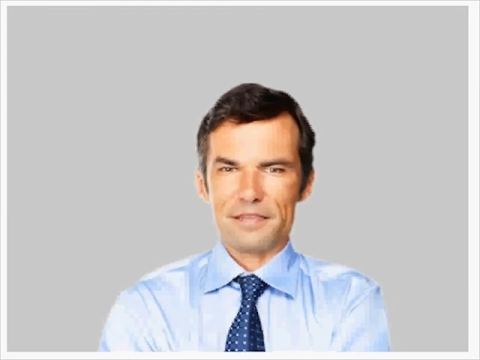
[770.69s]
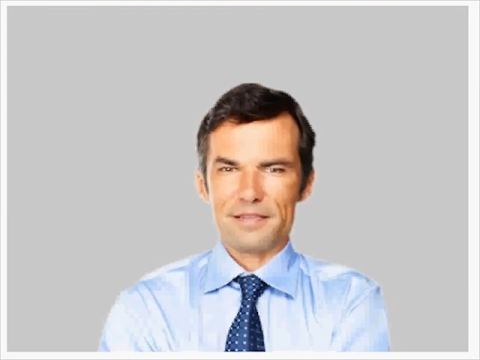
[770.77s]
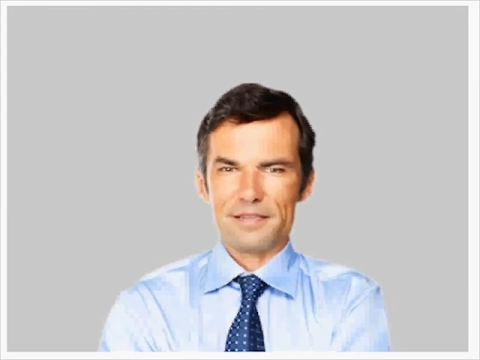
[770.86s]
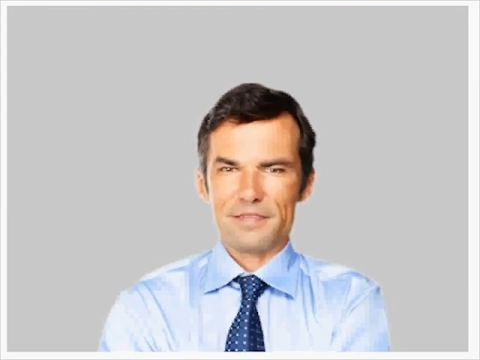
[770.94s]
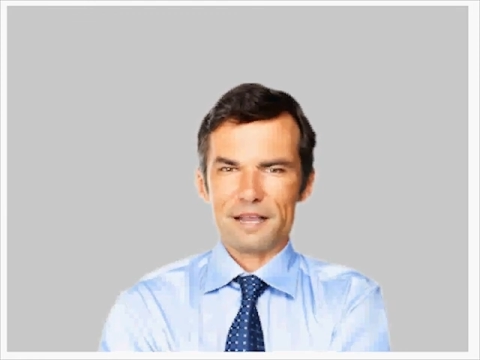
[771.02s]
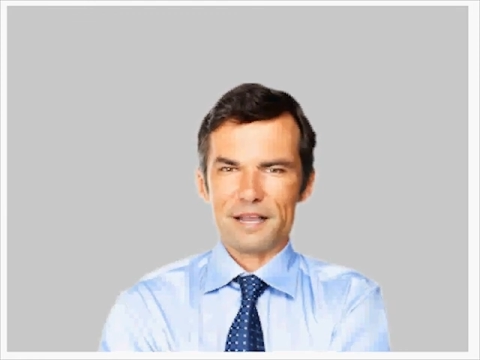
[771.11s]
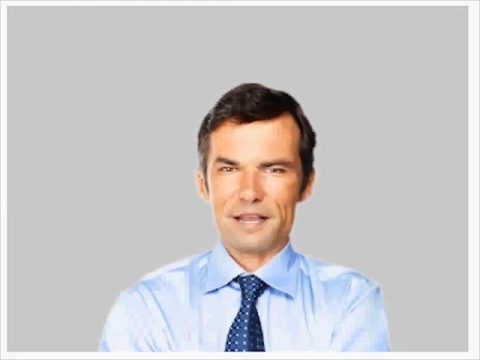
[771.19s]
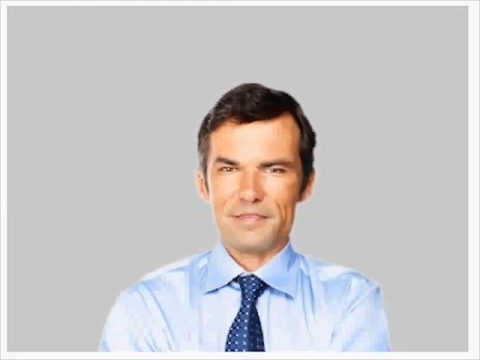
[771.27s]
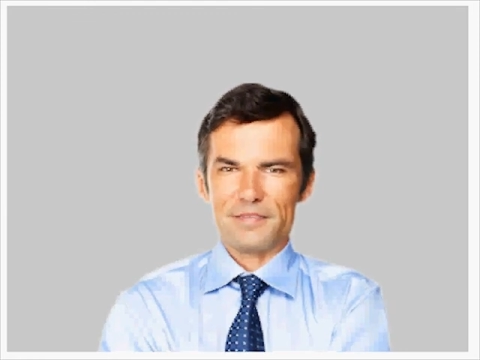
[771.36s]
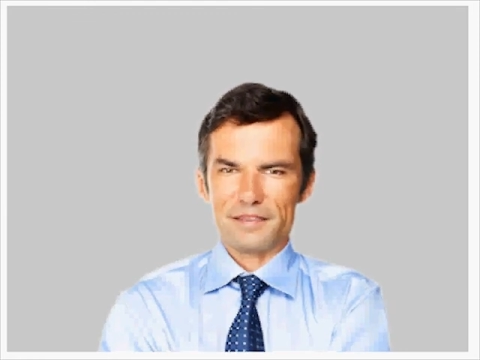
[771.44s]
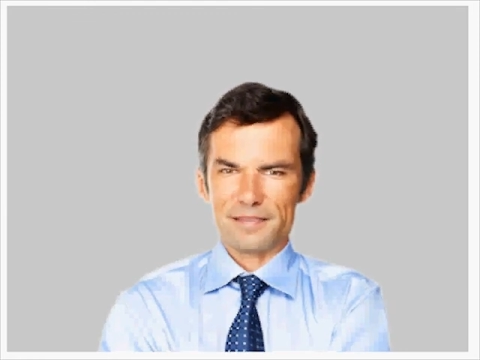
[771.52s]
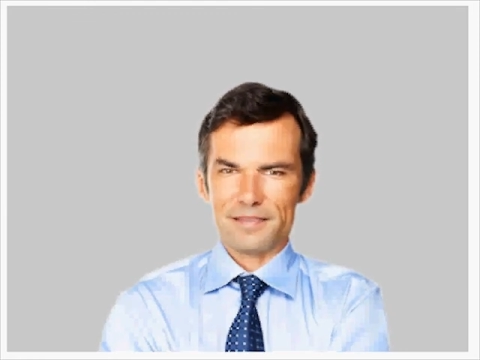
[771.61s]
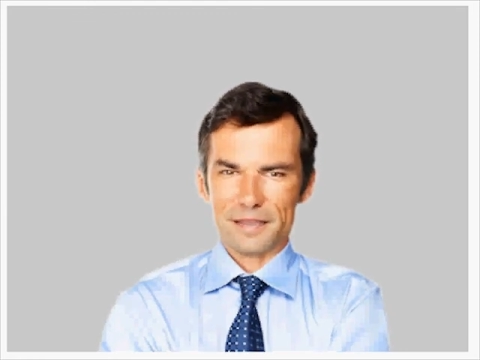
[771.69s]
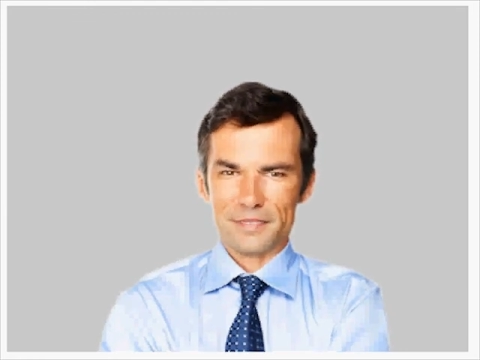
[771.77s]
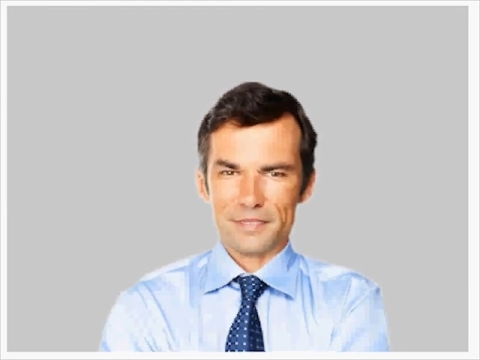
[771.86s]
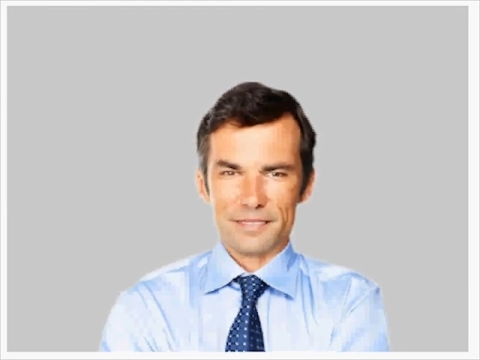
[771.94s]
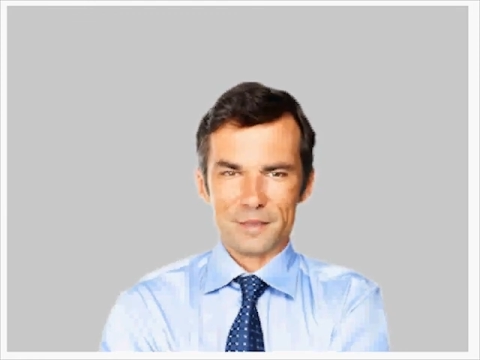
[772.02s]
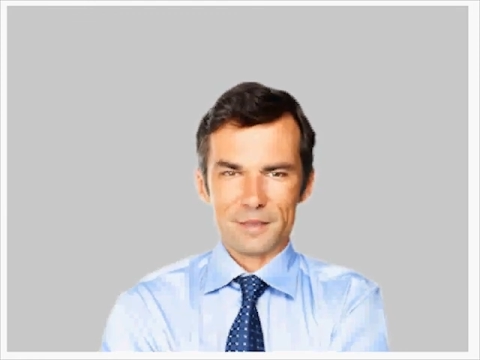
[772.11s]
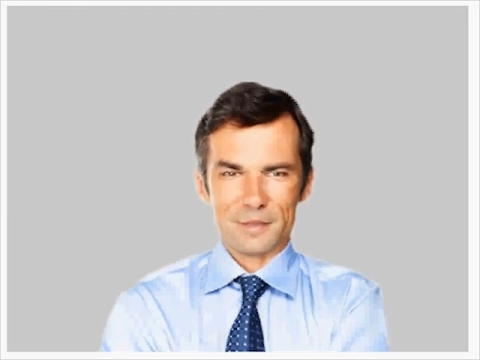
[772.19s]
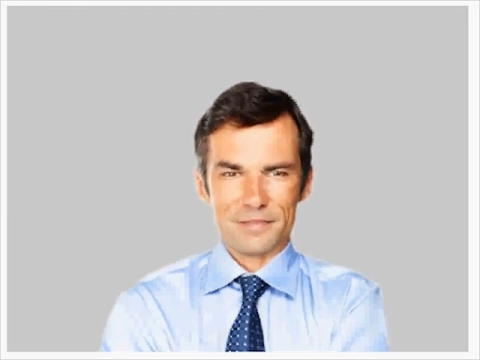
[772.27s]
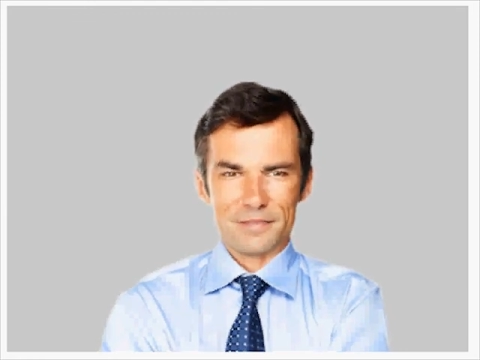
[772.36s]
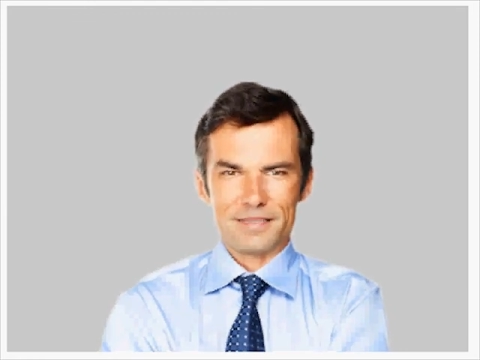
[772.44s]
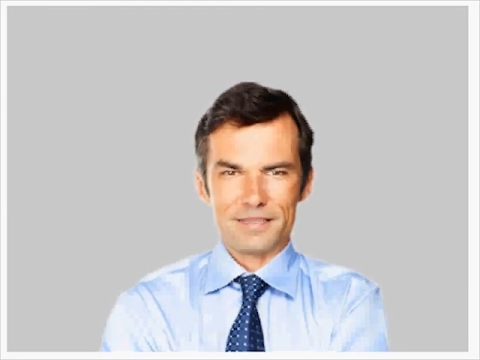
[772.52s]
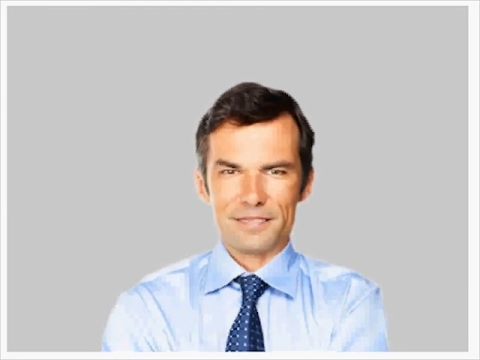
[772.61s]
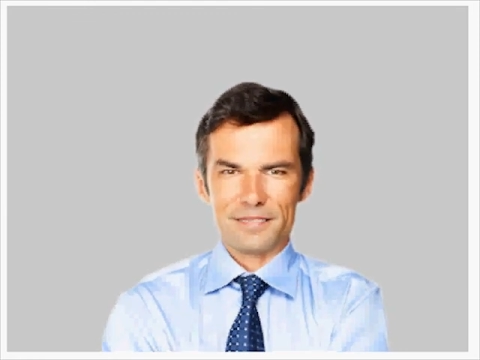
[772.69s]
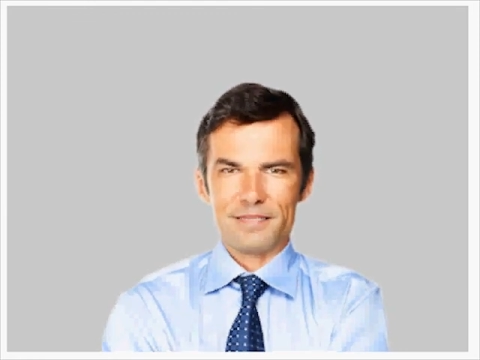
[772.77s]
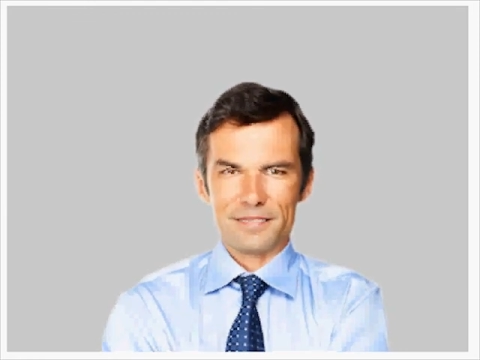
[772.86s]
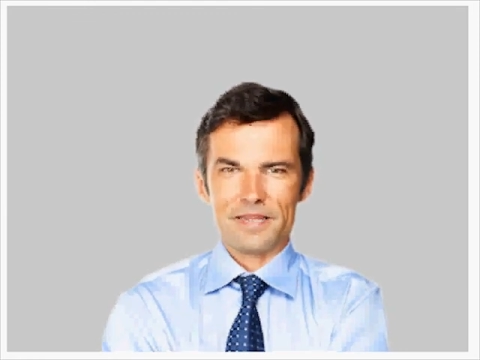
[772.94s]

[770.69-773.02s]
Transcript: but the desires of the diligent are fully